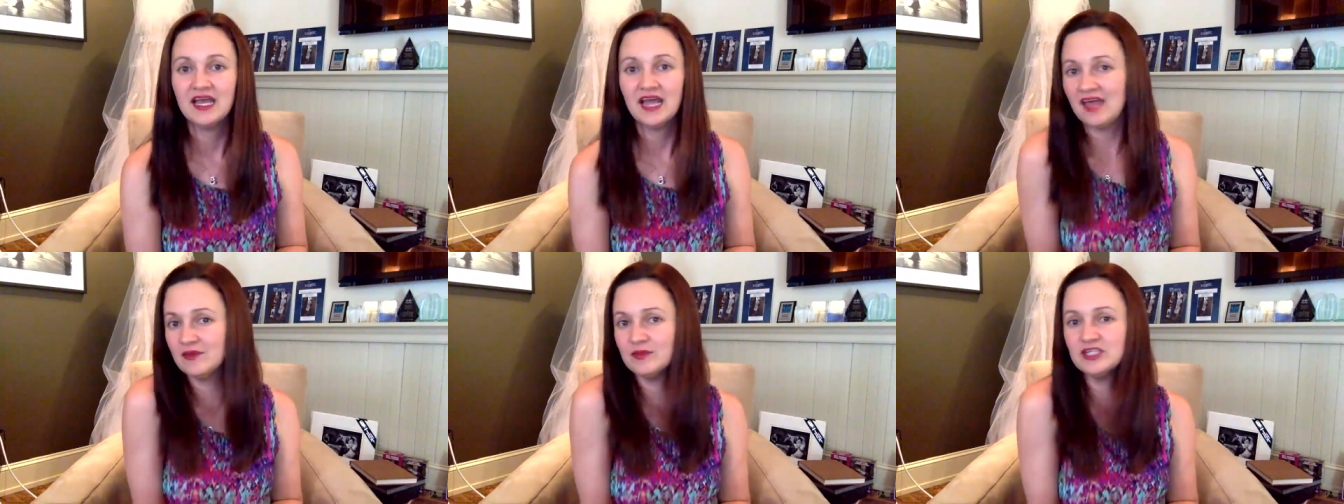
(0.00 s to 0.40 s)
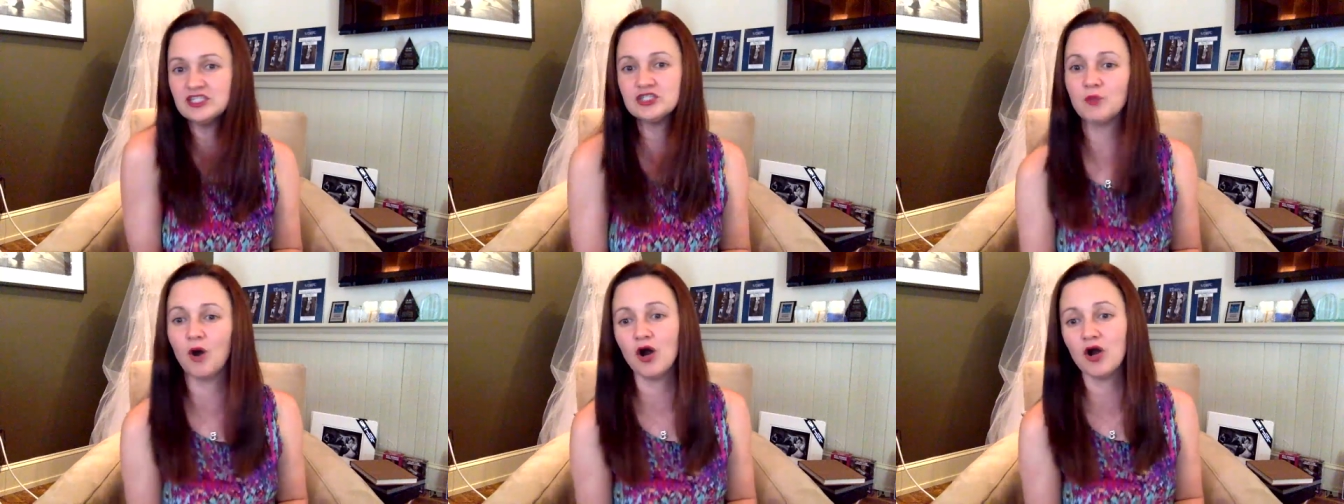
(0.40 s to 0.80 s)
And then we
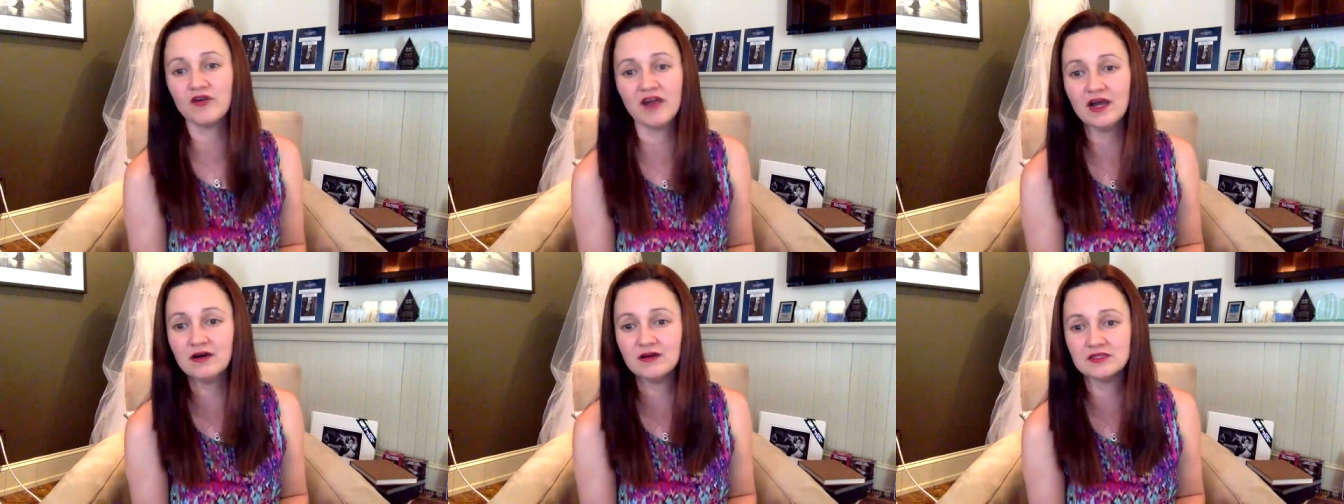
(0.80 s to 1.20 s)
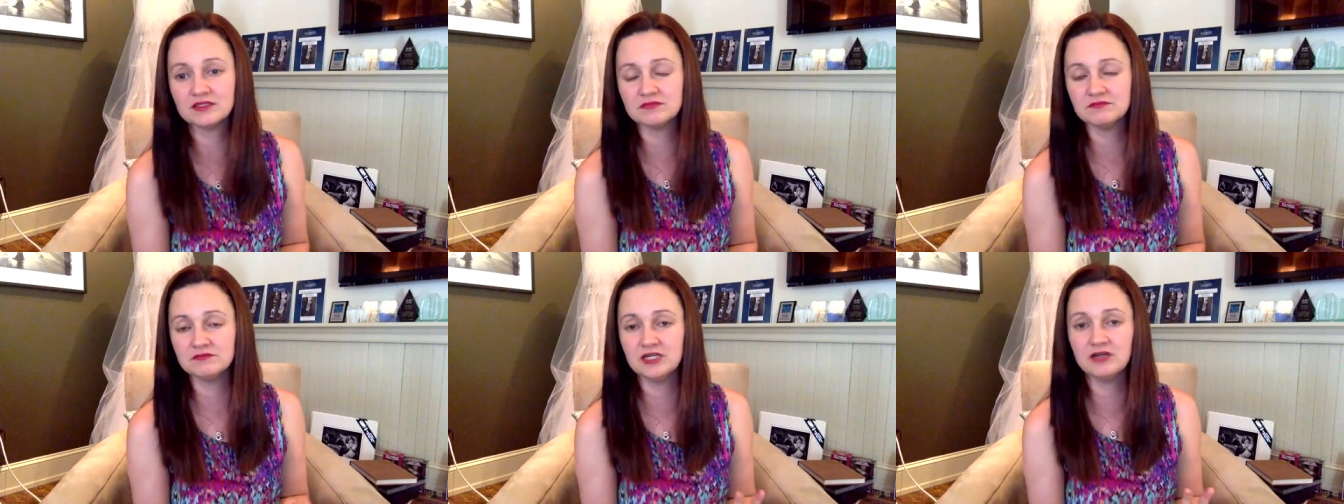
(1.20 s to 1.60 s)
just walk
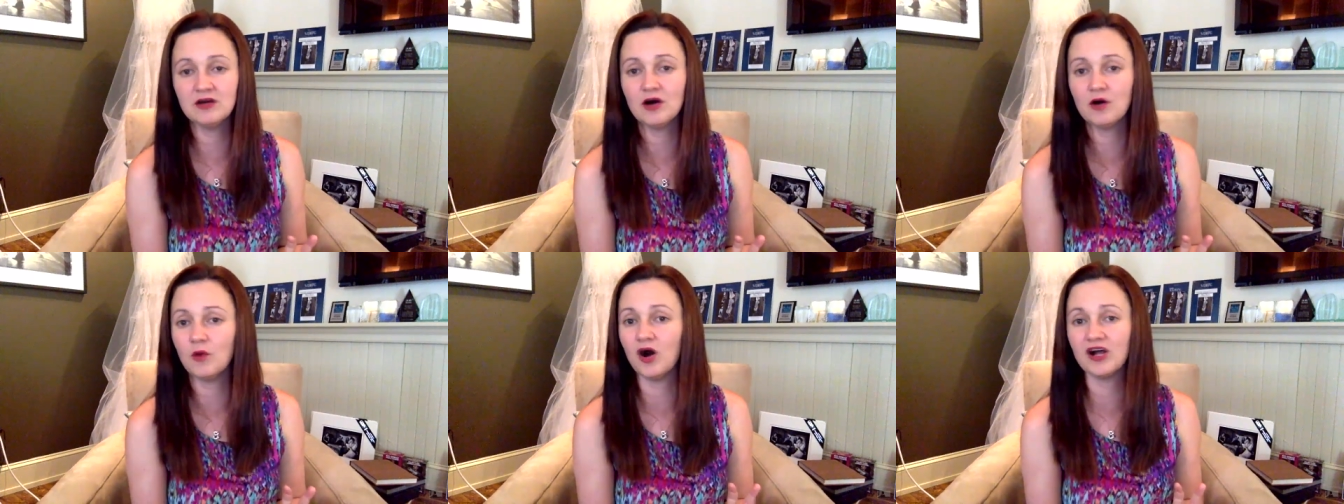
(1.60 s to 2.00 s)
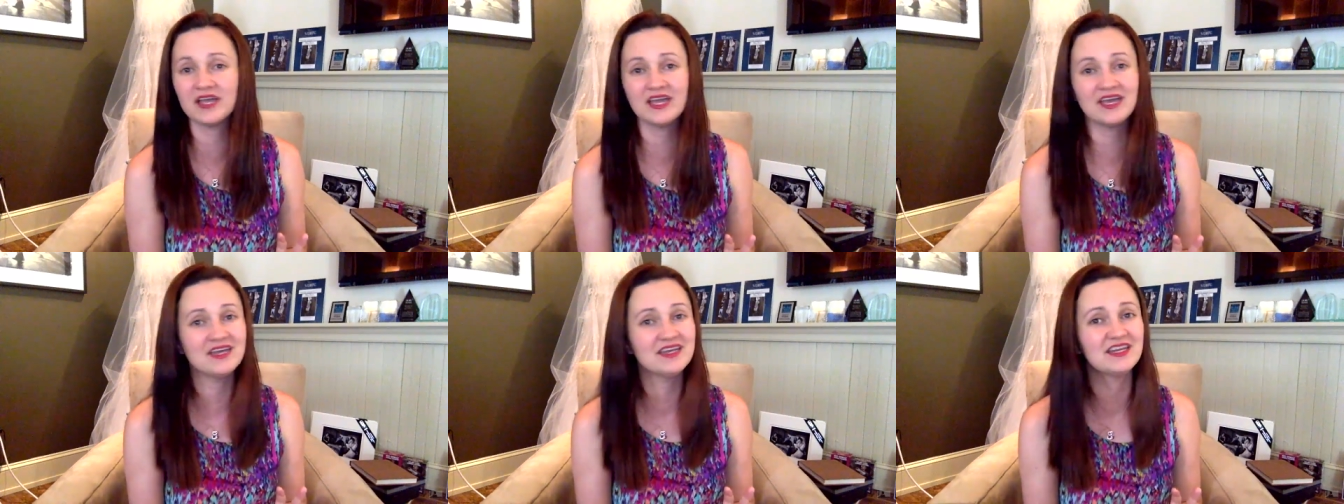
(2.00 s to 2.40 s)
around. You know, I'll walk
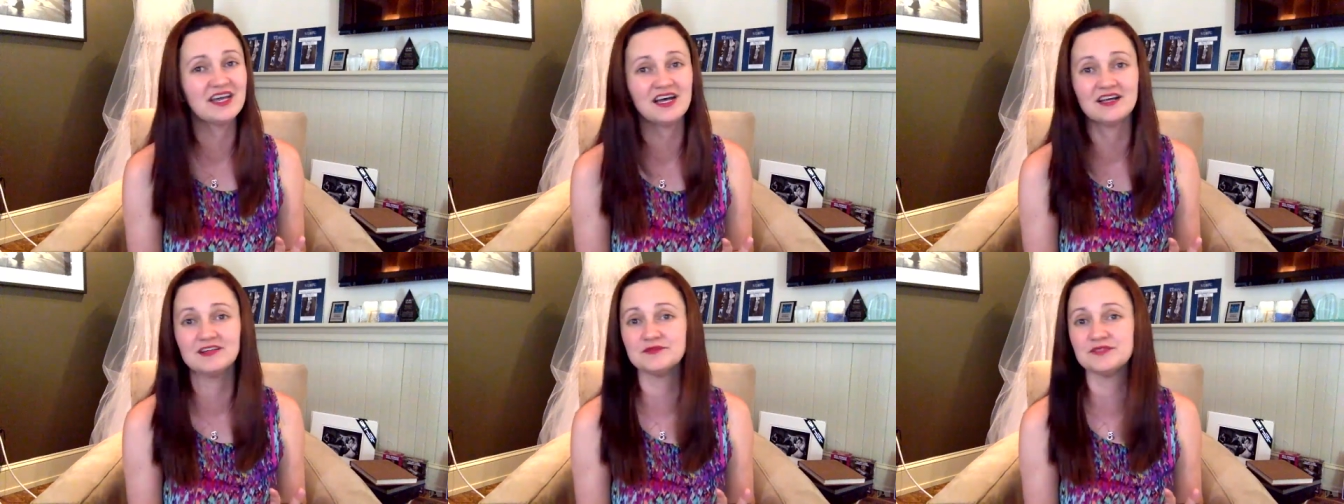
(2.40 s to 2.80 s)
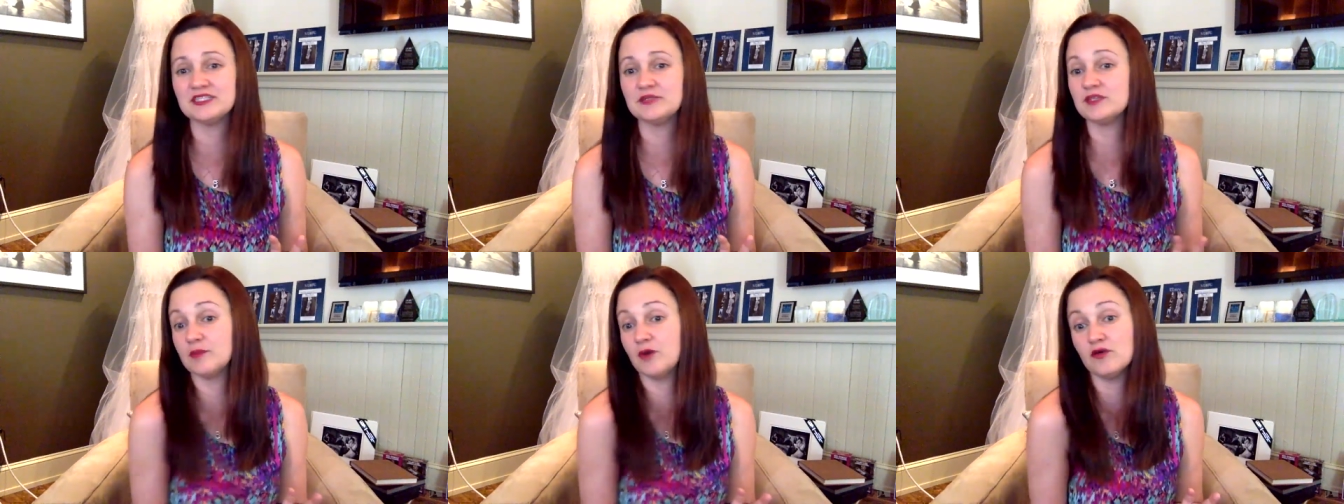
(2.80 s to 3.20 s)
in and I'll see
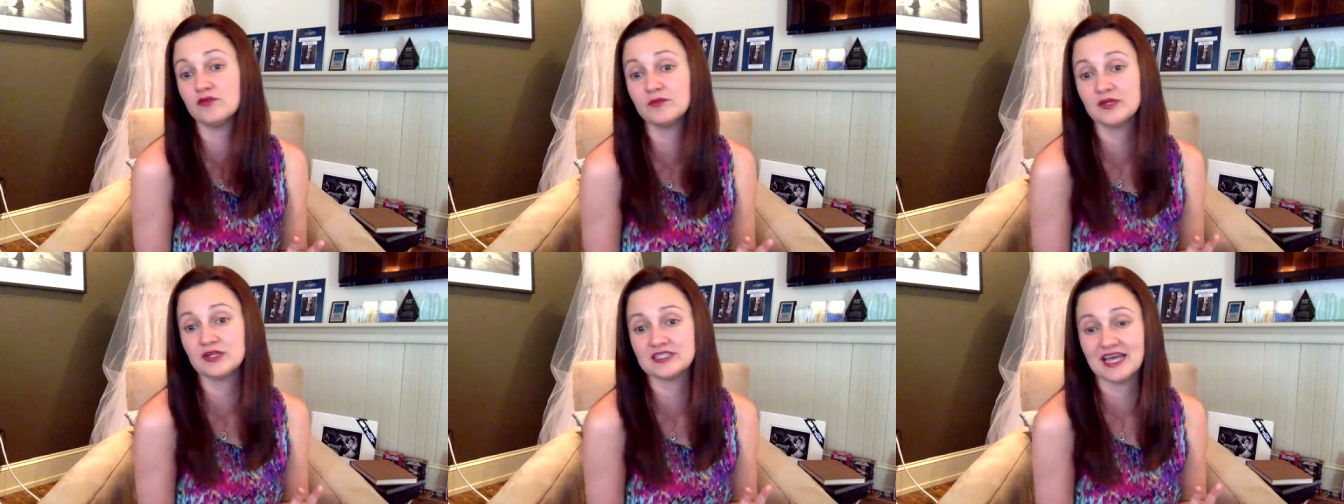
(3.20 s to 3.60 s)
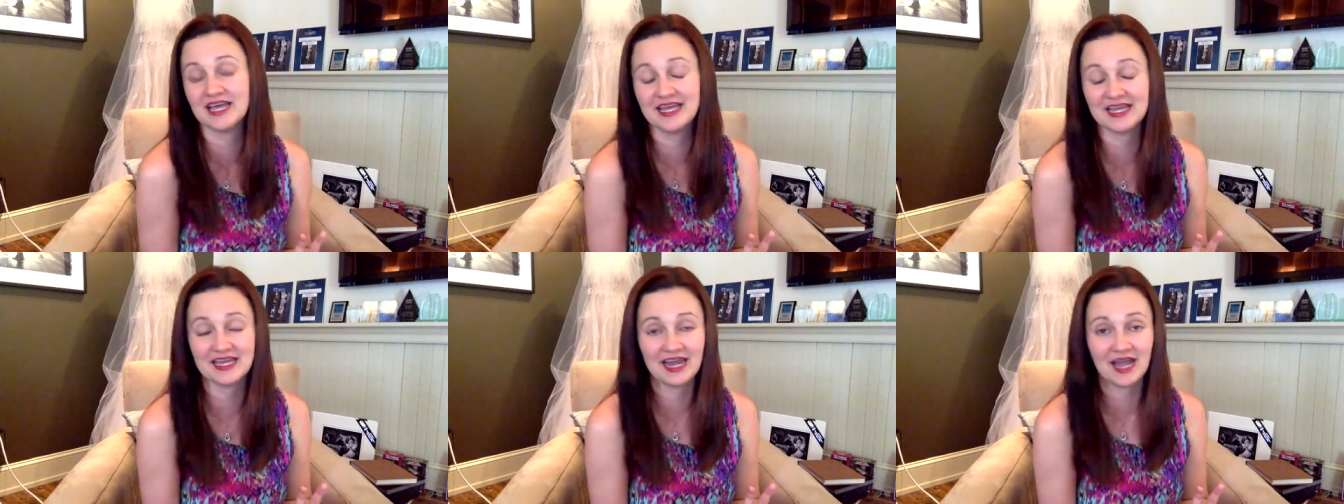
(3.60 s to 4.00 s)
what the ballroom looks
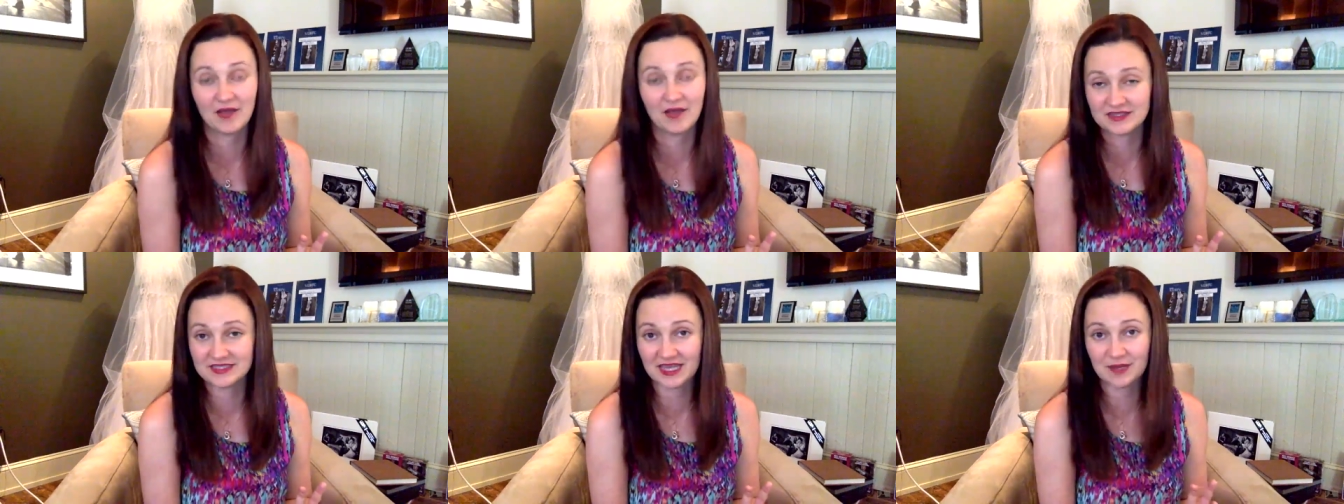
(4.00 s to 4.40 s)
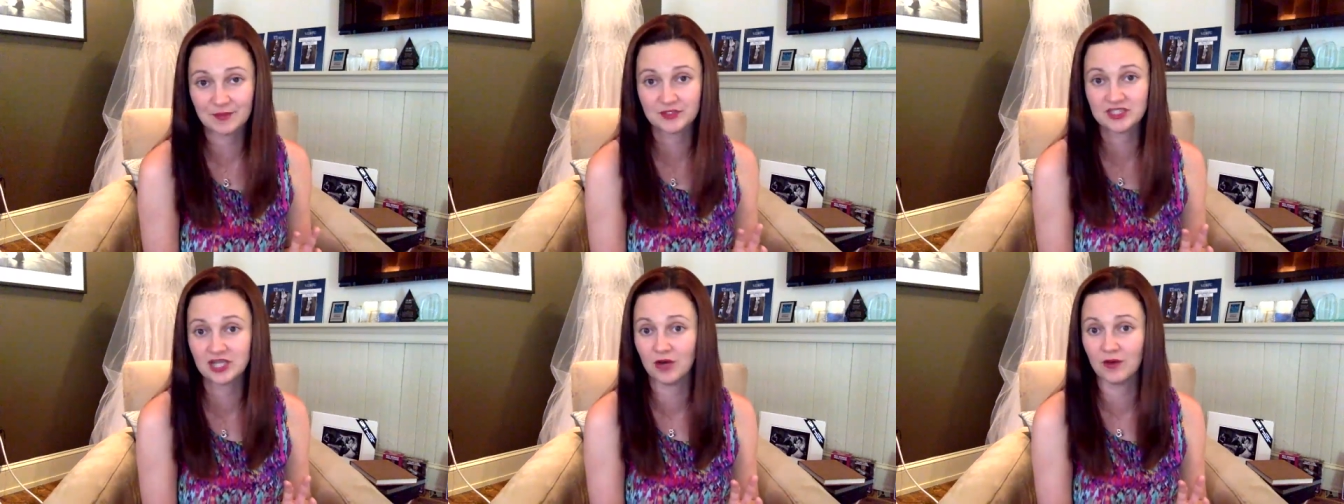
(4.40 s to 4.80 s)
like and how the setup
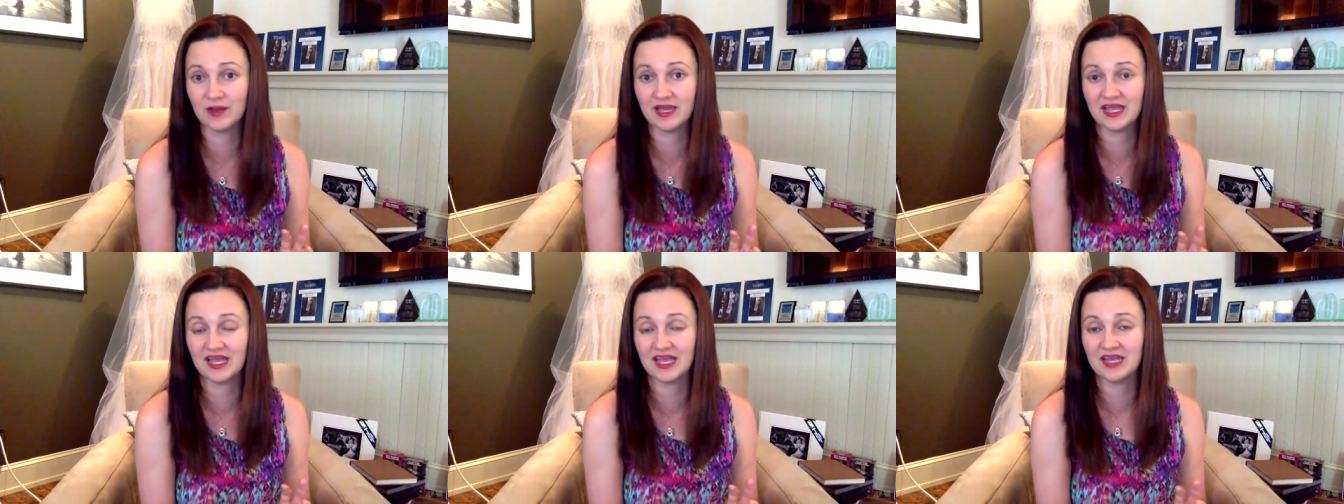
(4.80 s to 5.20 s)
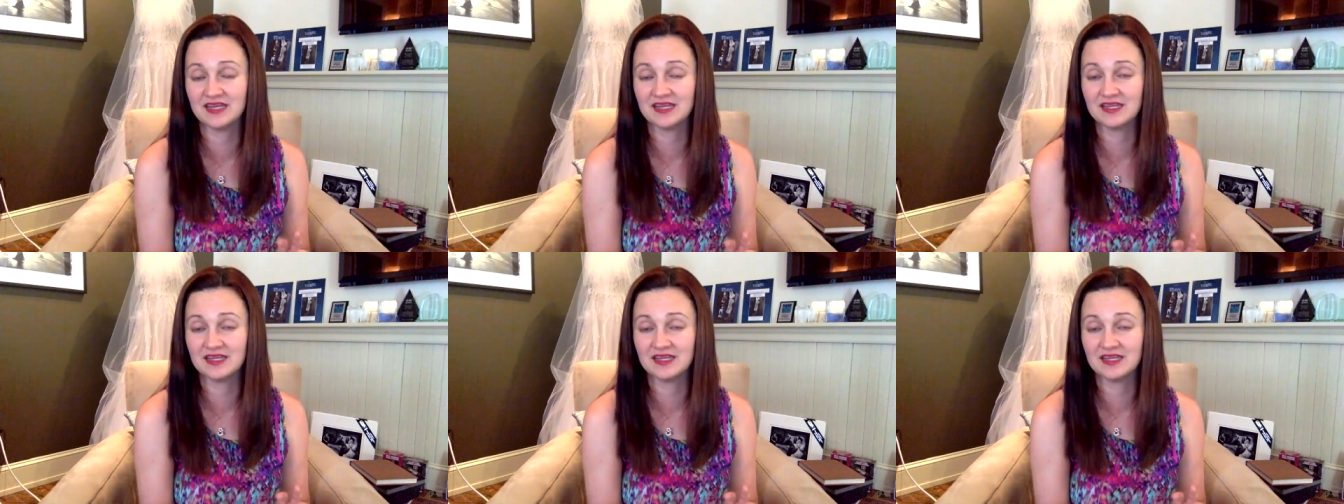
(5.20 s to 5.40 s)
is going. And,